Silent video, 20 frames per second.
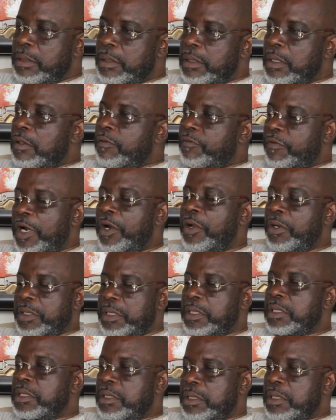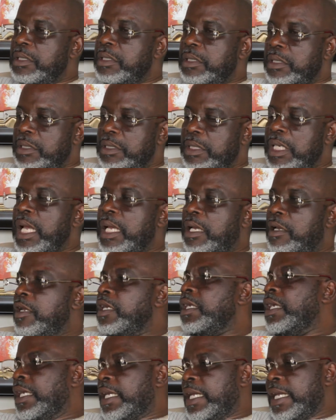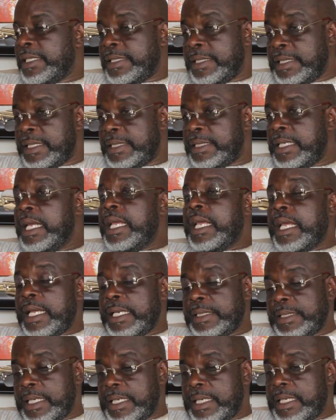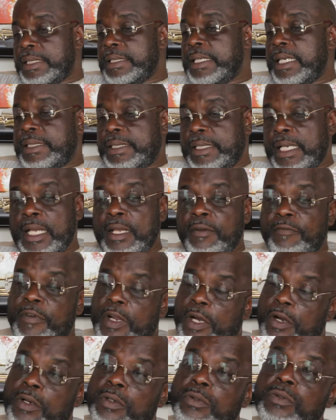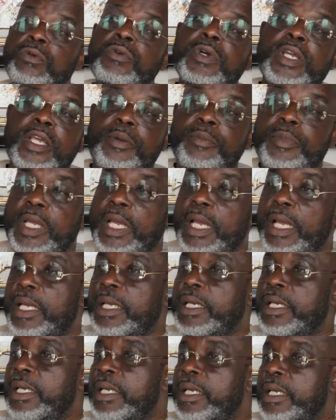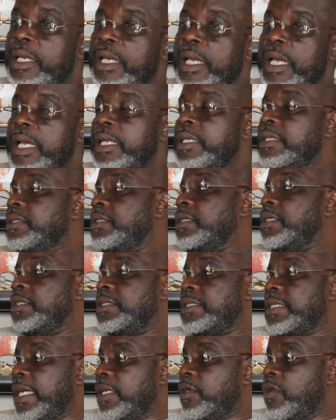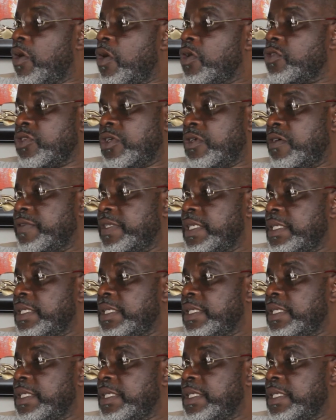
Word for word: Veron Mosengo-Omba, who is now the, the General Secretary of CAF. It's the same Veron who came here and he said all sort of